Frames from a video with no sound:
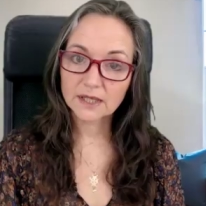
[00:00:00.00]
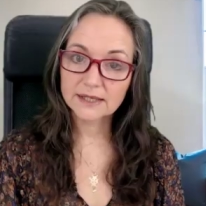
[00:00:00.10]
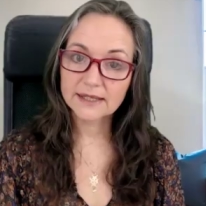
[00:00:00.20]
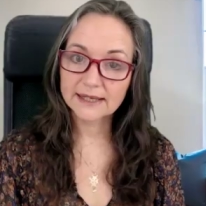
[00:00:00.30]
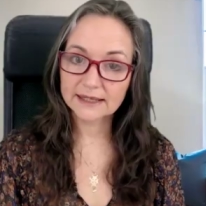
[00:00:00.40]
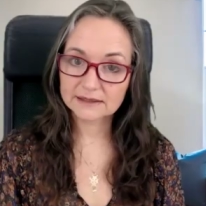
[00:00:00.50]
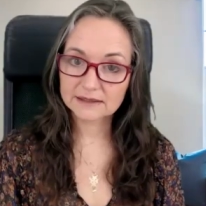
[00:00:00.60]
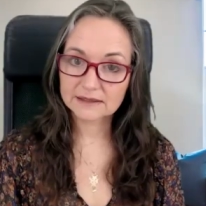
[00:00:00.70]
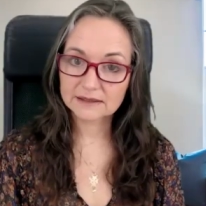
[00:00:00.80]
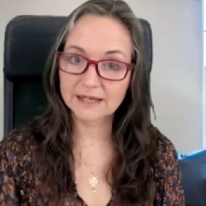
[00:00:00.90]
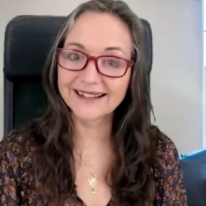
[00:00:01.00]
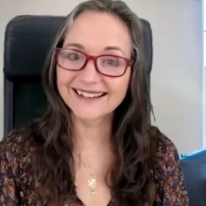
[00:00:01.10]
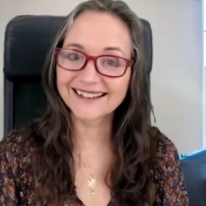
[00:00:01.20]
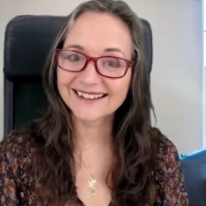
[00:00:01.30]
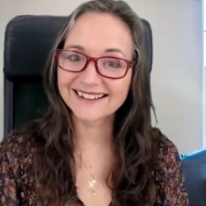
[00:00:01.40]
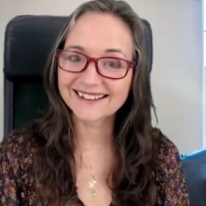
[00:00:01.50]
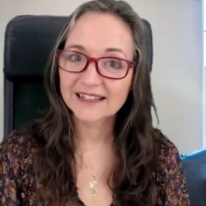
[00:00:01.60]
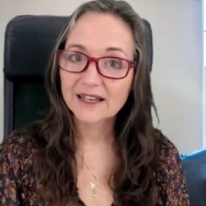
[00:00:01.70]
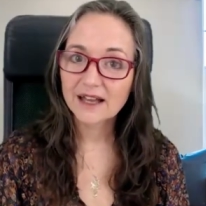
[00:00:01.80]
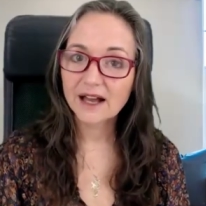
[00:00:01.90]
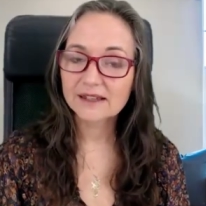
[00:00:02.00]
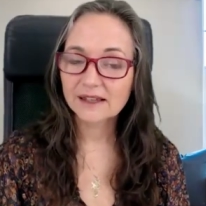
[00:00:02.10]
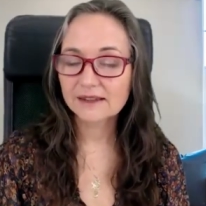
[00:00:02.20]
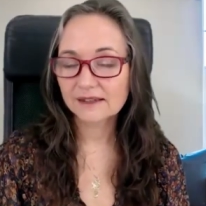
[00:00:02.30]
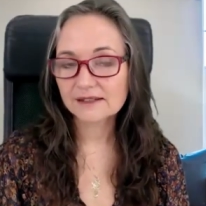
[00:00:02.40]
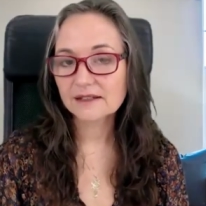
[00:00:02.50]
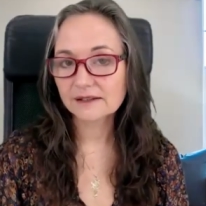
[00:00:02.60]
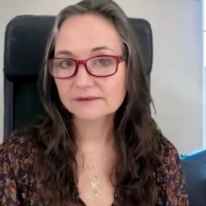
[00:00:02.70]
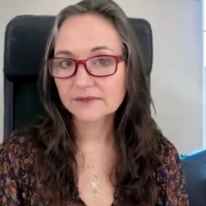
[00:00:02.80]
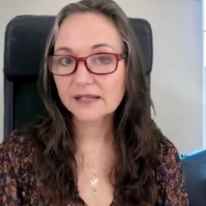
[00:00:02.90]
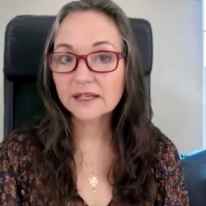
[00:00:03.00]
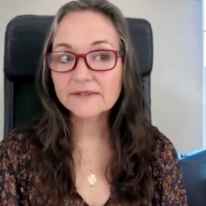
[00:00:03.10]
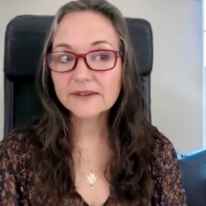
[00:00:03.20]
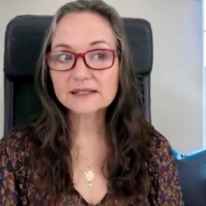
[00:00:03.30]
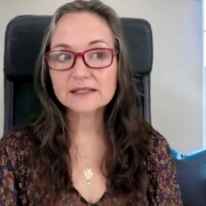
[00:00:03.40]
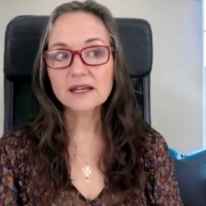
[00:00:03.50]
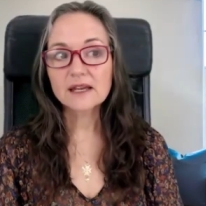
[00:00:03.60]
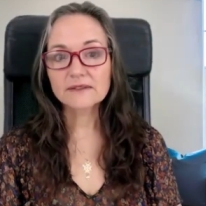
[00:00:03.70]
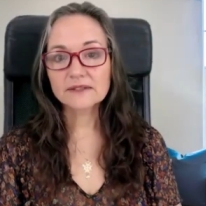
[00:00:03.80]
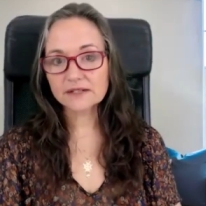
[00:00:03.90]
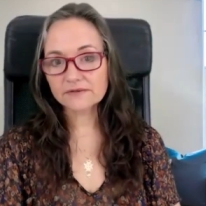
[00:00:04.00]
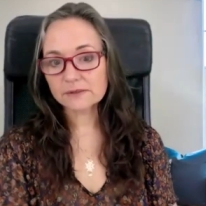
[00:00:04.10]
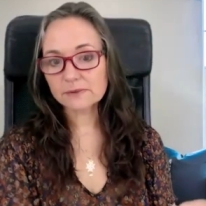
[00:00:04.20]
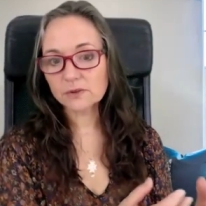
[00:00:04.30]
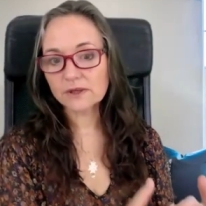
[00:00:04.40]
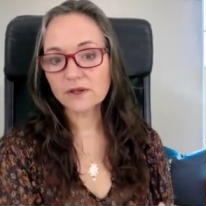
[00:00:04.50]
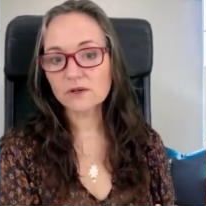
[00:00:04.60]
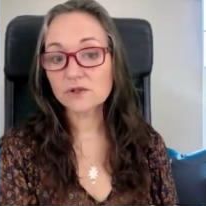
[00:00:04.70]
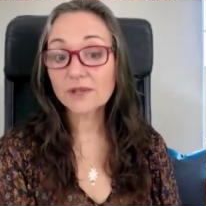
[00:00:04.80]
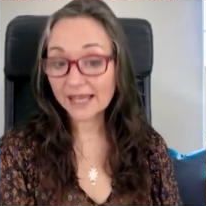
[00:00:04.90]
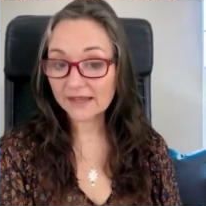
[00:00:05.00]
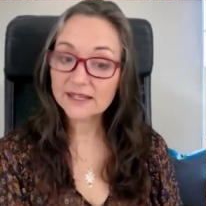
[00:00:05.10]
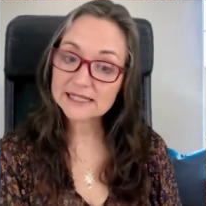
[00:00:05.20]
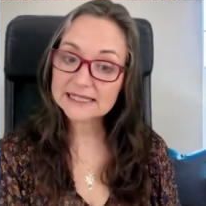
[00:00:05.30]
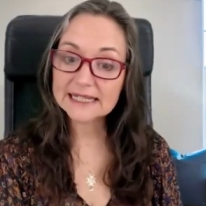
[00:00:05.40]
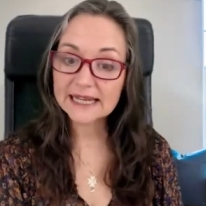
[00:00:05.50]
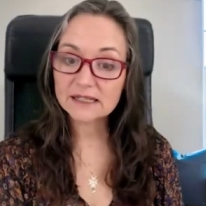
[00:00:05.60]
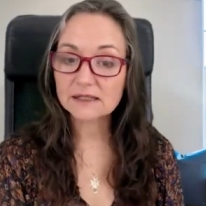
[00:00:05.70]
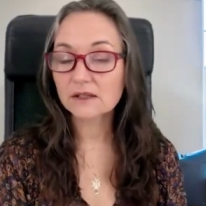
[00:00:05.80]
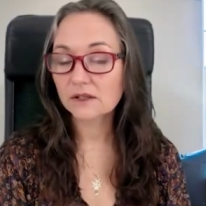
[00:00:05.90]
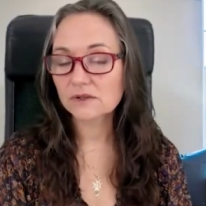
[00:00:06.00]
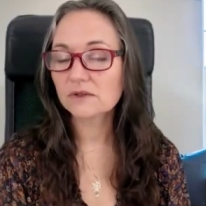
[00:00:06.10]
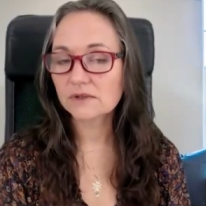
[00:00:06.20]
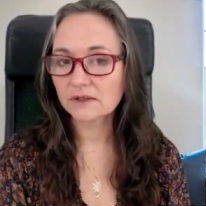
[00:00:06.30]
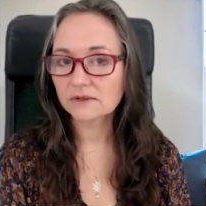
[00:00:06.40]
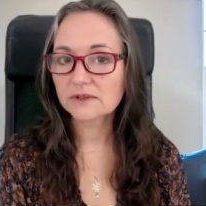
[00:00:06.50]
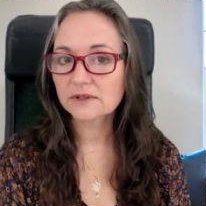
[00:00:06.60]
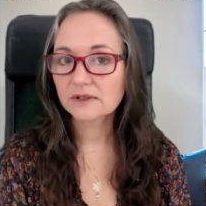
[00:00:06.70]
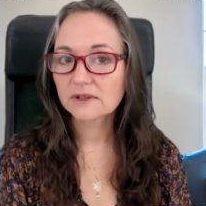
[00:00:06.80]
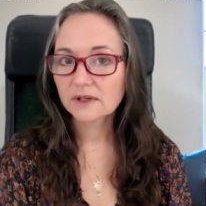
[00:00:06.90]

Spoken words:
Yes, I think so. And that's the difference between those who get their sea legs and those who don't.